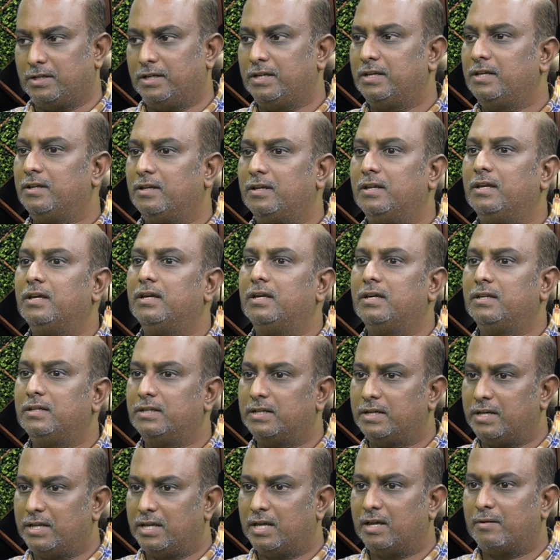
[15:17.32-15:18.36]
in
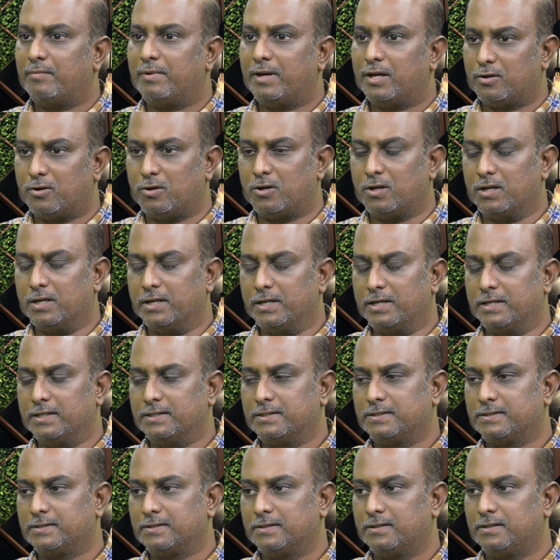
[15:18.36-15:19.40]
the nearby
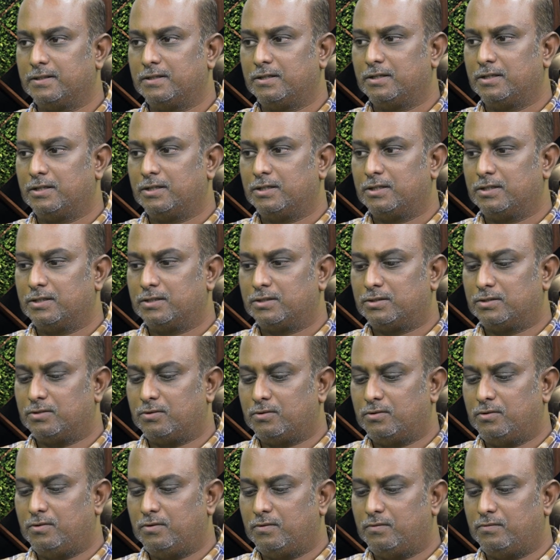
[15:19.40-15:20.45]
colonies. So
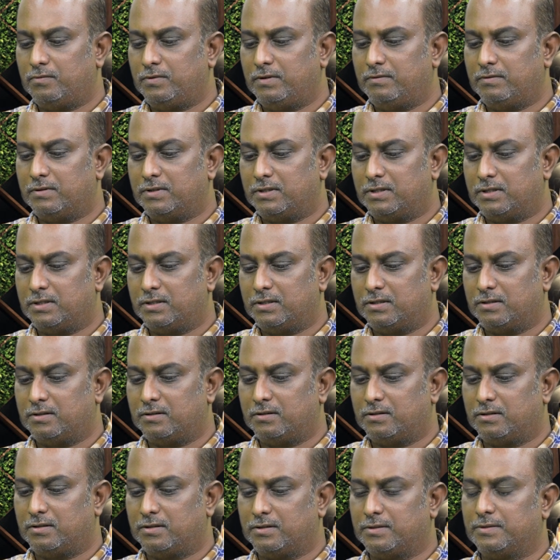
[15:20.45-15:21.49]
we
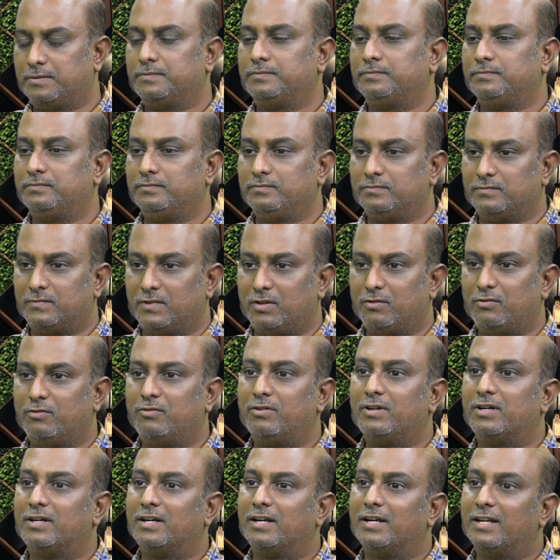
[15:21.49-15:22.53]
were
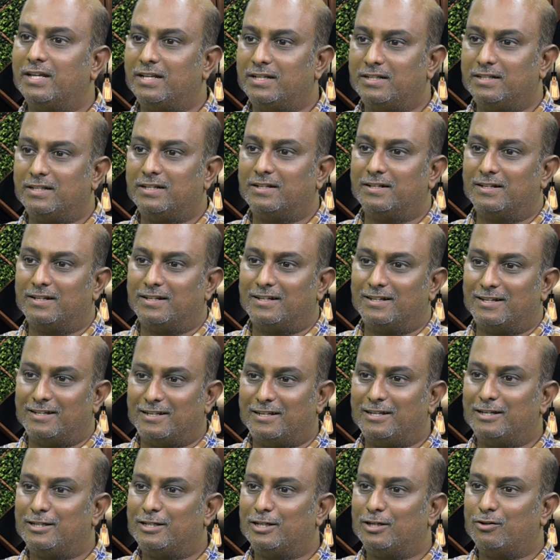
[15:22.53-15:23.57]
running a
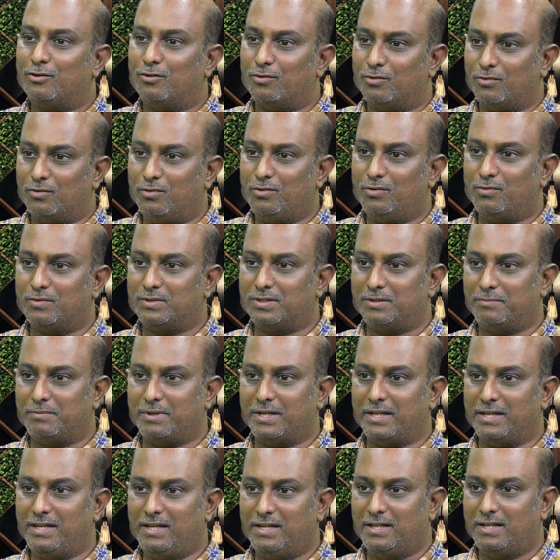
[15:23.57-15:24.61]
little low with the
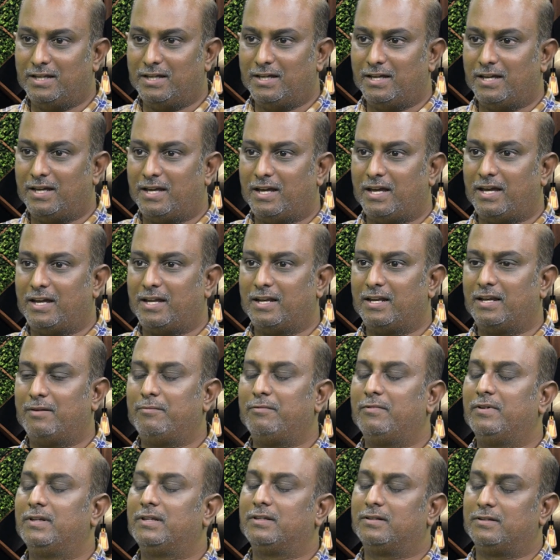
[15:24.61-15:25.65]
money and
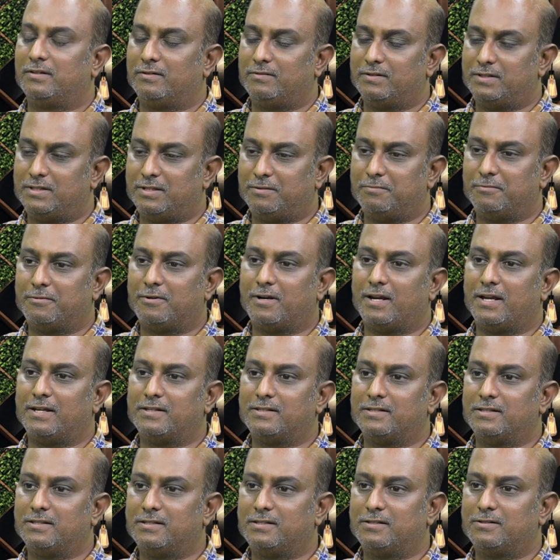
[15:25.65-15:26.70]
with some
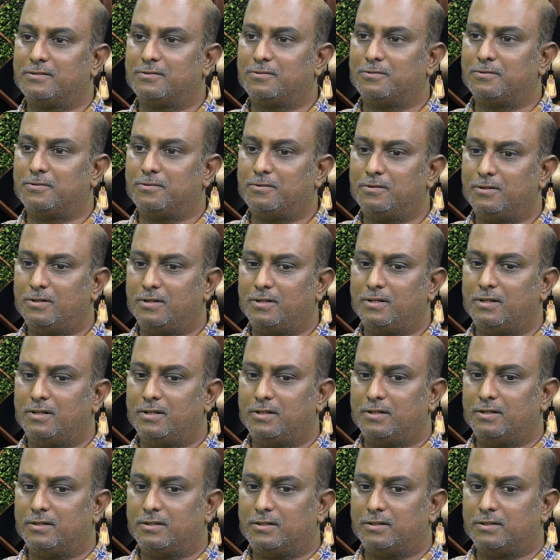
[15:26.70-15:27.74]
crisis. So
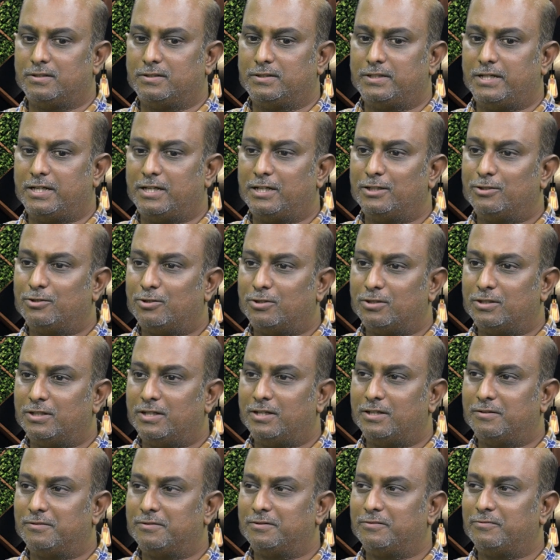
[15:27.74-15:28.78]
then I thought
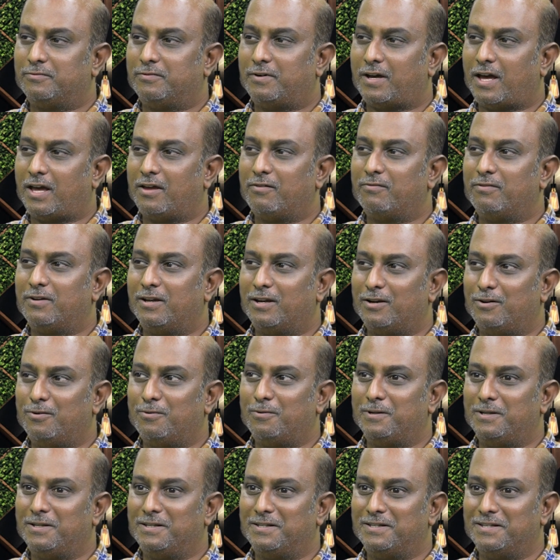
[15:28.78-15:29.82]
that why we are
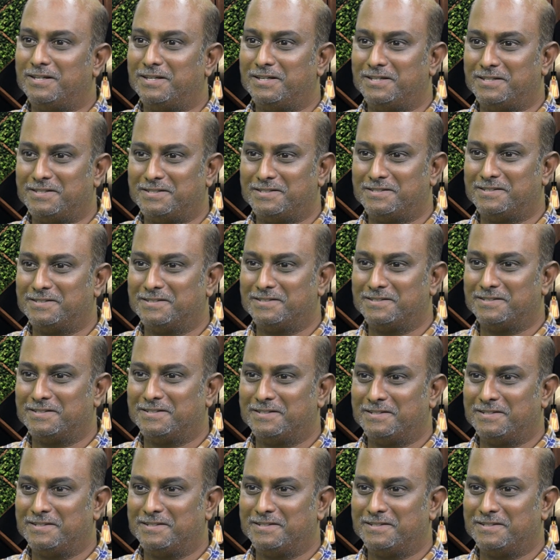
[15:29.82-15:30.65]
doing this,